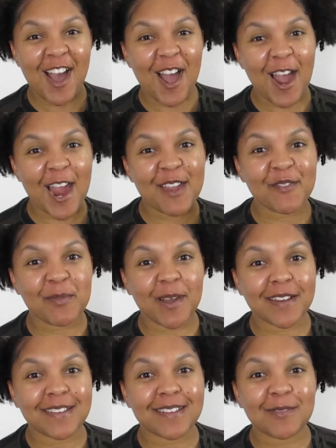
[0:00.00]
Hi
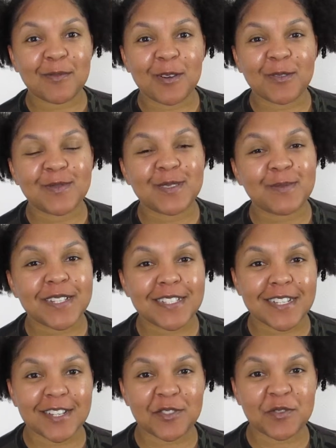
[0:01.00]
everybody, welcome to my
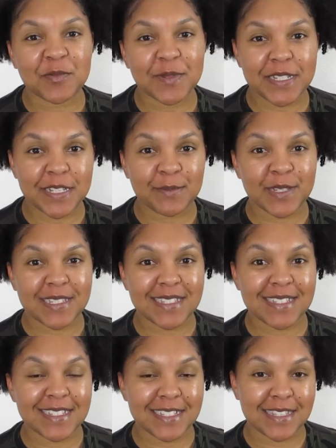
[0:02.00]
channel. My name
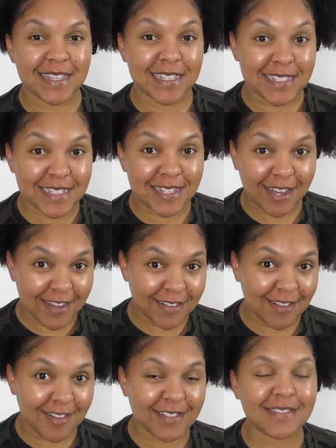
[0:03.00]
is
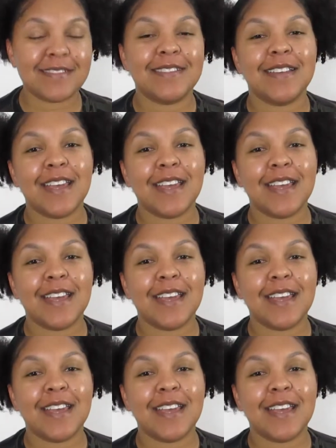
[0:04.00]
tolissanylon.